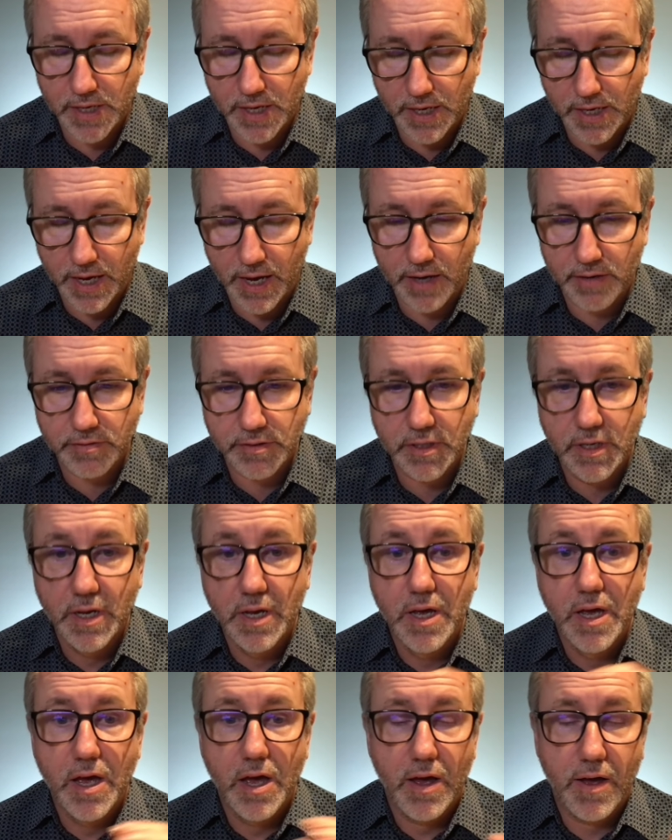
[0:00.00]
account.
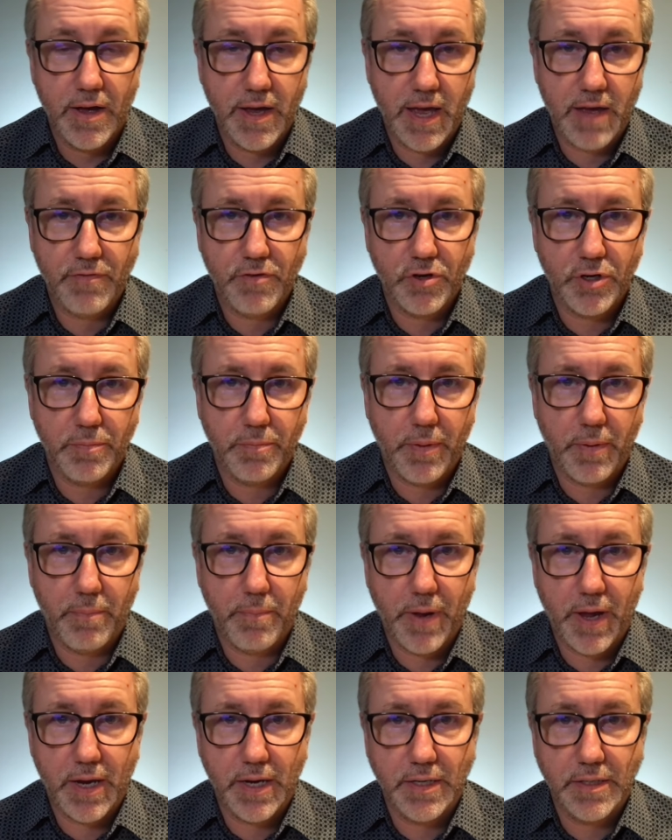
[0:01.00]
I have got a
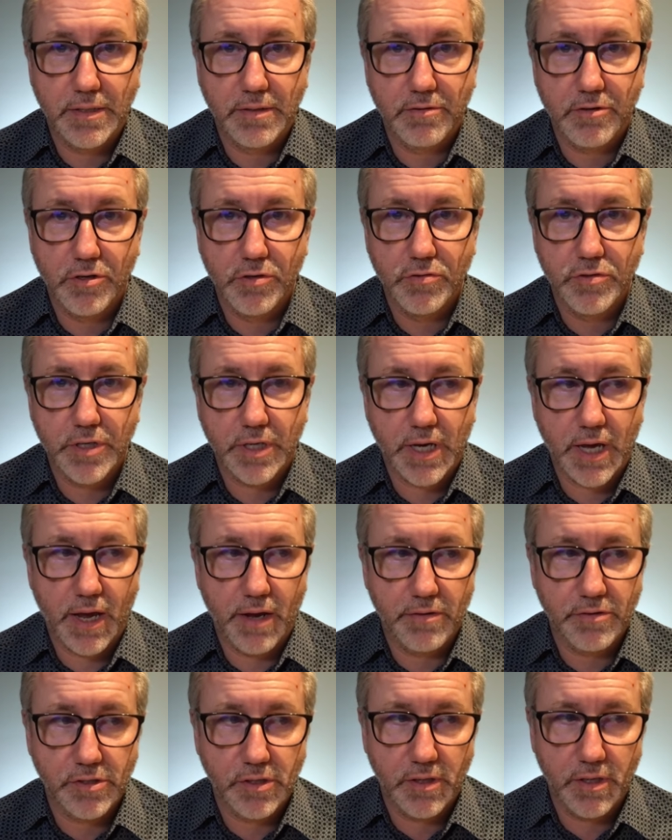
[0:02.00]
paid Claude
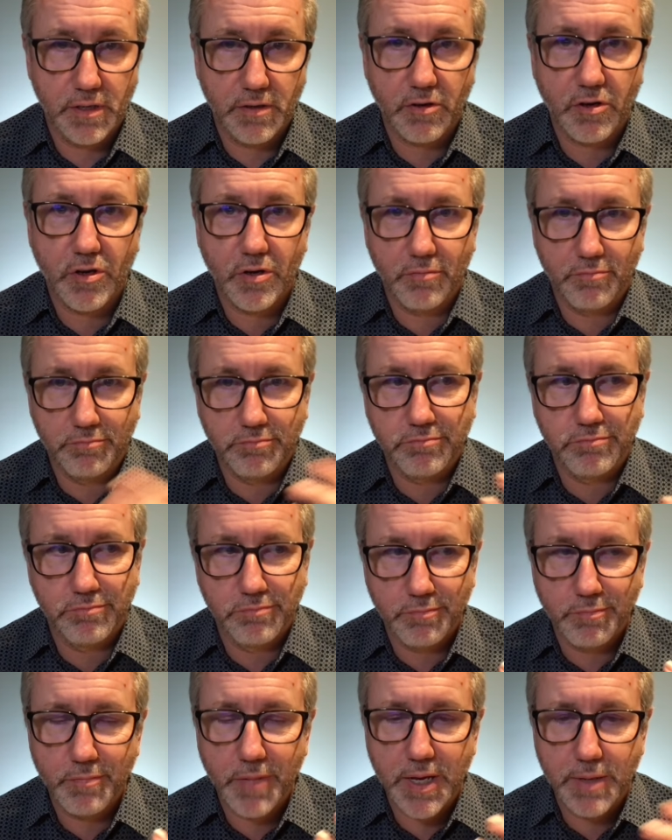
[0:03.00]
account, so that
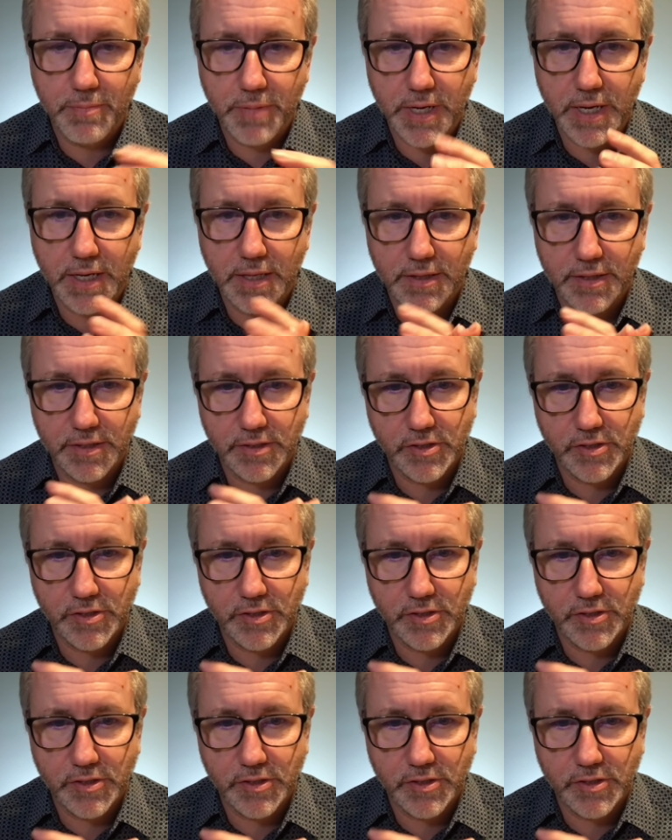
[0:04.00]
maybe this is